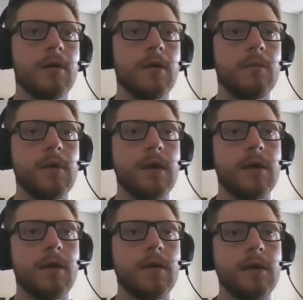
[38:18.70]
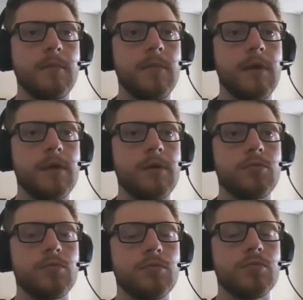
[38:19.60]
We can, let me,
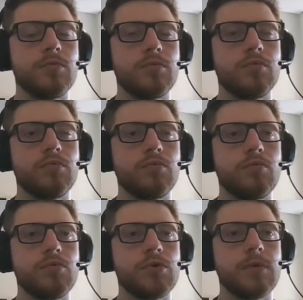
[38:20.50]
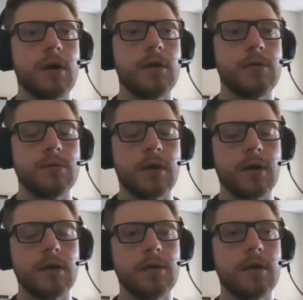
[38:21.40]
should I,
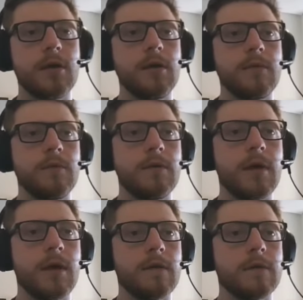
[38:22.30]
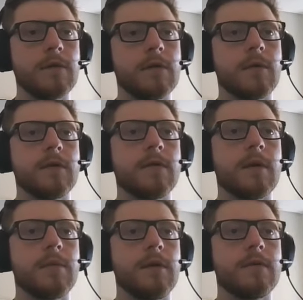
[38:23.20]
I think you guys know what's
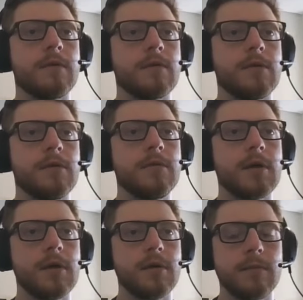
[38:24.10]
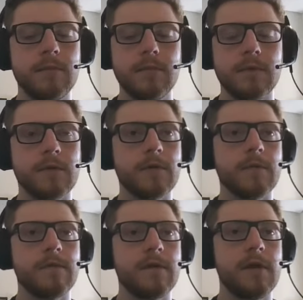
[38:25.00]
happening. So to do item is gonna
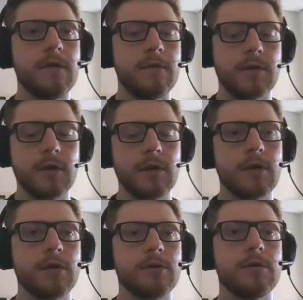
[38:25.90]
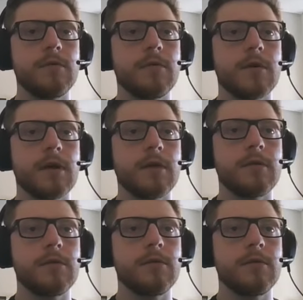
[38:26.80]
receive to
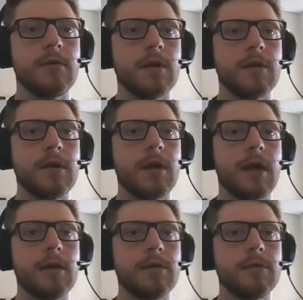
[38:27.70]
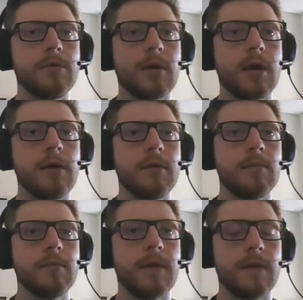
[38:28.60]
do dot get to do
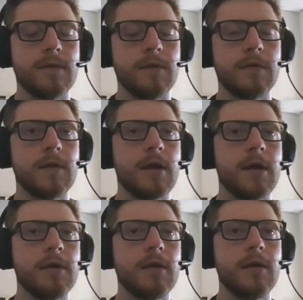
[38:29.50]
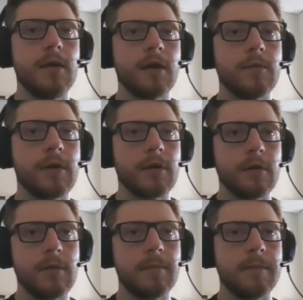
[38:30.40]
item, passing that ID, and we're gonna
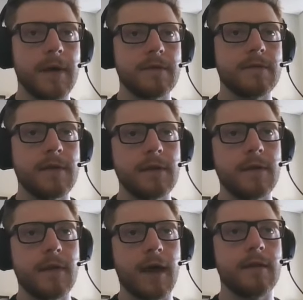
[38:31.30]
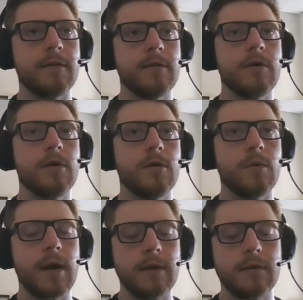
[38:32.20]
be passing that,
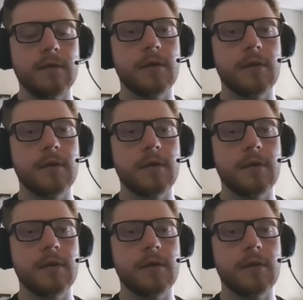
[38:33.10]
right?